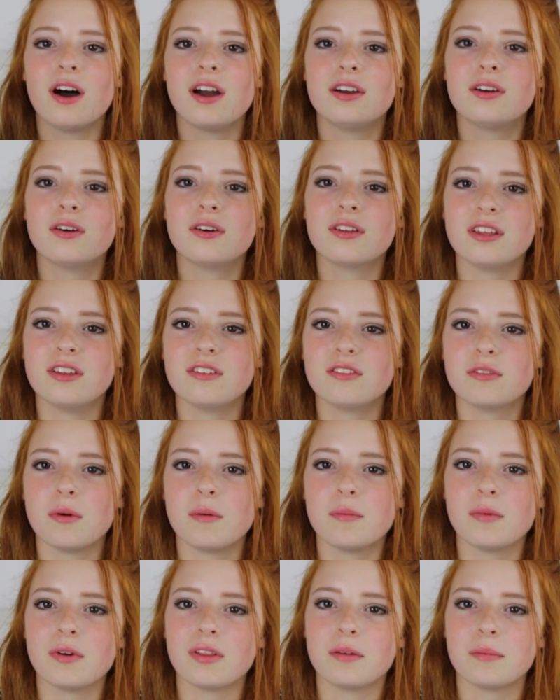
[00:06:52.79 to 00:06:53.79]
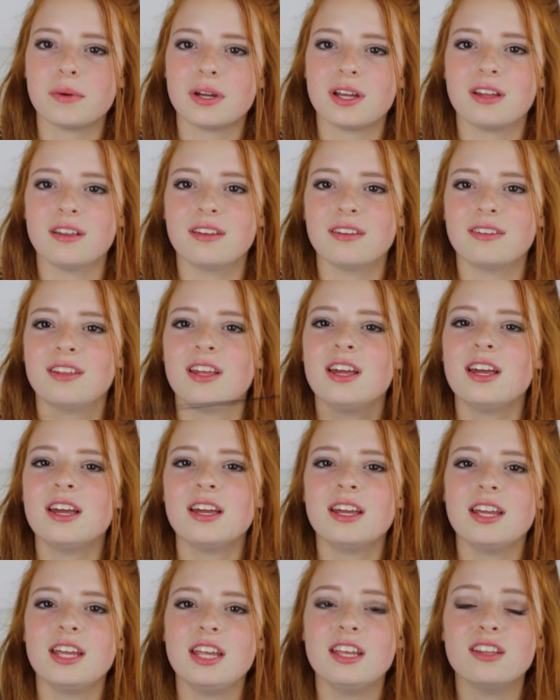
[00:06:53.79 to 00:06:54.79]
I got these for my brother because
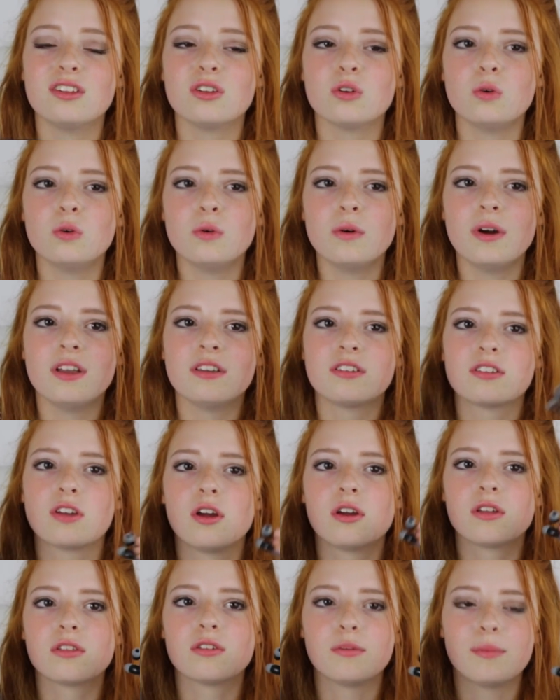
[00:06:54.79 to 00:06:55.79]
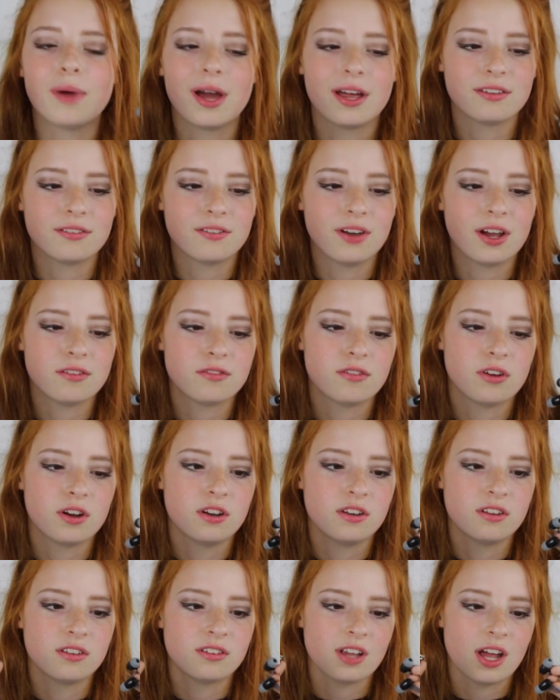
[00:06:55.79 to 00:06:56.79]
he's always going through pairs of
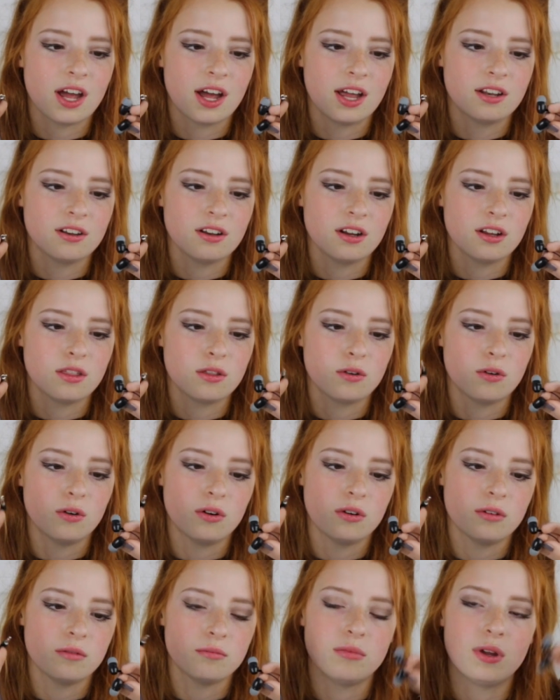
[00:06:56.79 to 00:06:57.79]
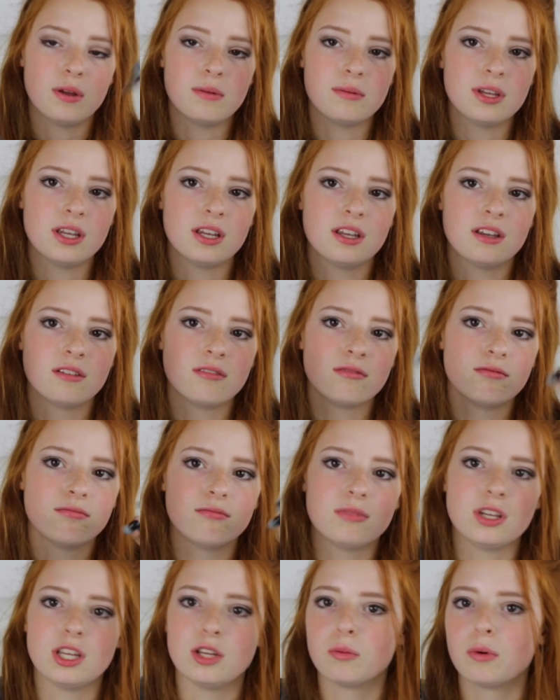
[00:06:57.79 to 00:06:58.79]
headphones and I thought maybe
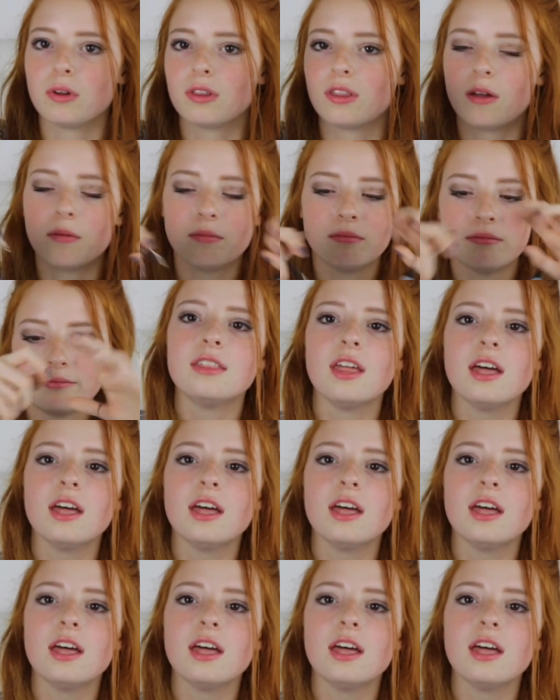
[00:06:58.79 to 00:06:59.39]
he'd want them.